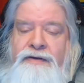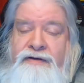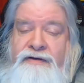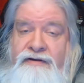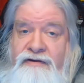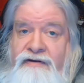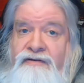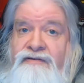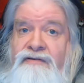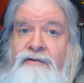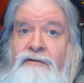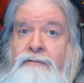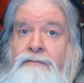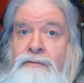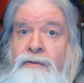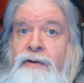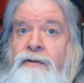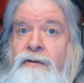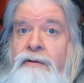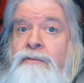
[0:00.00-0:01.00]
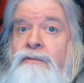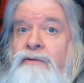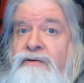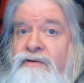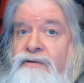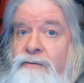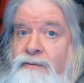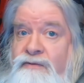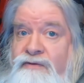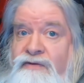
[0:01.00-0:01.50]
they tested Aeraera when
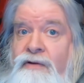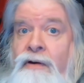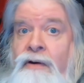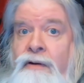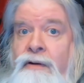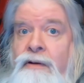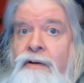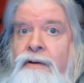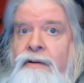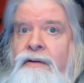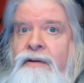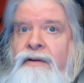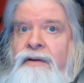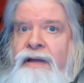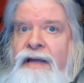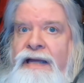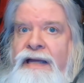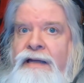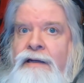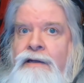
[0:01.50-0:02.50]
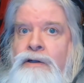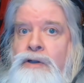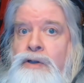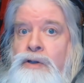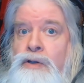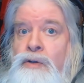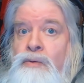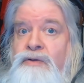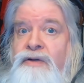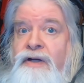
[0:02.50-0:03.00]
she was young, and
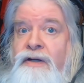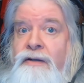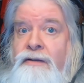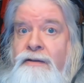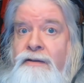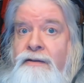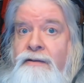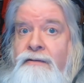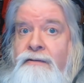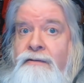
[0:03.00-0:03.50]
no talent.